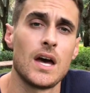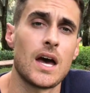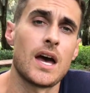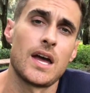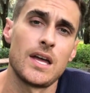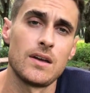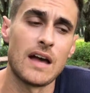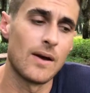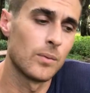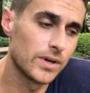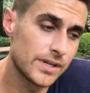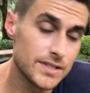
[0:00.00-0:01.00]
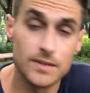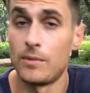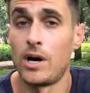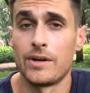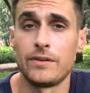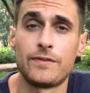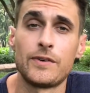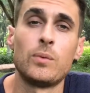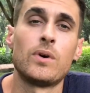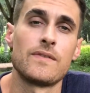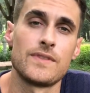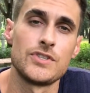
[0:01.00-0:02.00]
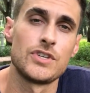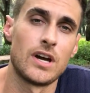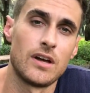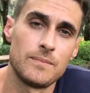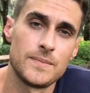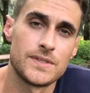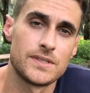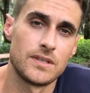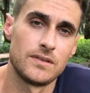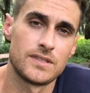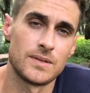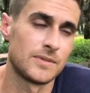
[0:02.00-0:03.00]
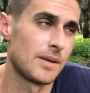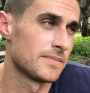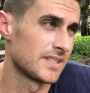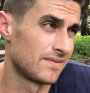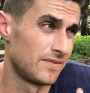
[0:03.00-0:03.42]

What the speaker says: I work as a model for one of the jobs, and sometimes like